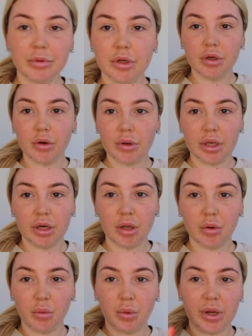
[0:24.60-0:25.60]
going to go
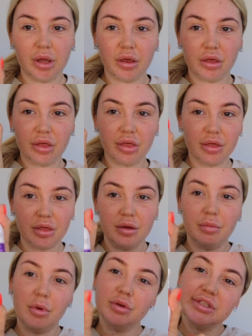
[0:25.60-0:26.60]
in with
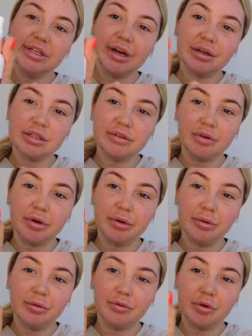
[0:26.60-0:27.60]
the multi-active
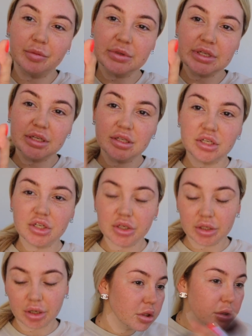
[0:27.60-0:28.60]
oil from Skin
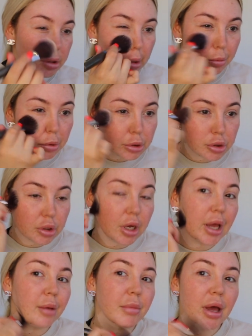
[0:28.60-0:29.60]
Institute. So I think I'm going to do
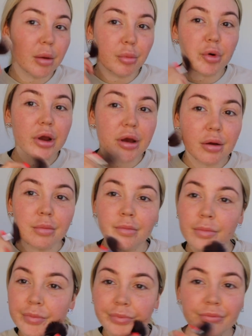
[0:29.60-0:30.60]
a matte brown,
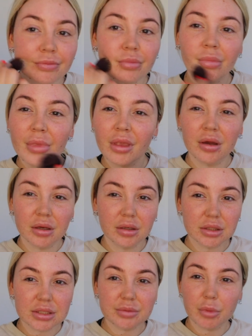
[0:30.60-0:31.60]

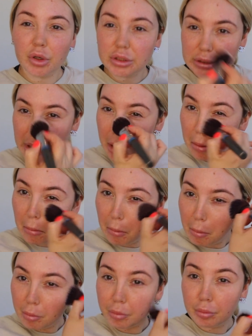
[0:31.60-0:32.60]
smoked out,
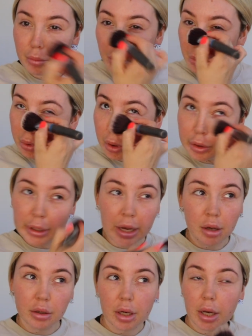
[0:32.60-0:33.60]
blown
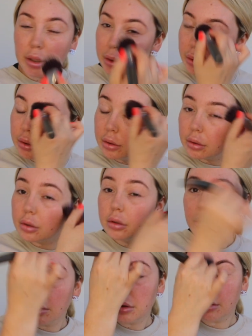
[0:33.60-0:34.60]
out kind of look.
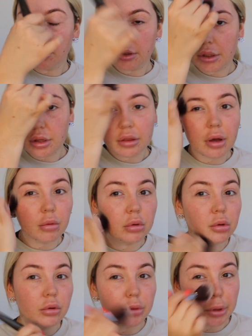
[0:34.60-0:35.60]
I think that would
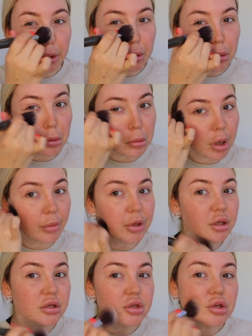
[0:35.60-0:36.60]
look really cool
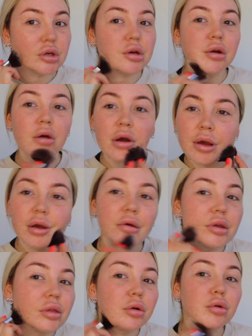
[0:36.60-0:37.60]
coming into
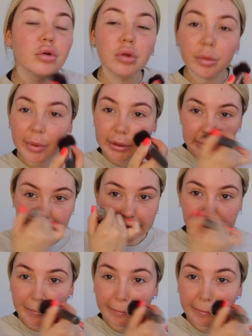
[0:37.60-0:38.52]
the cooler month.